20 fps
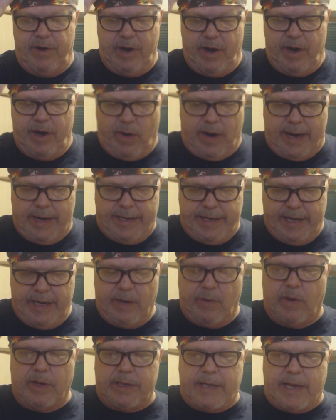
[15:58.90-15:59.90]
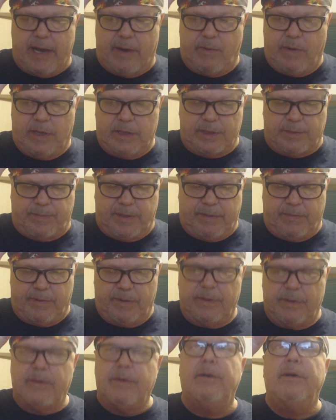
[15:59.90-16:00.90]
no idea what that was,
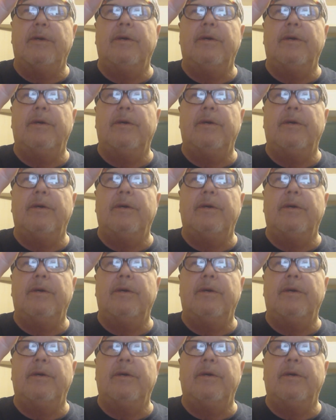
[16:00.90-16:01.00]
people.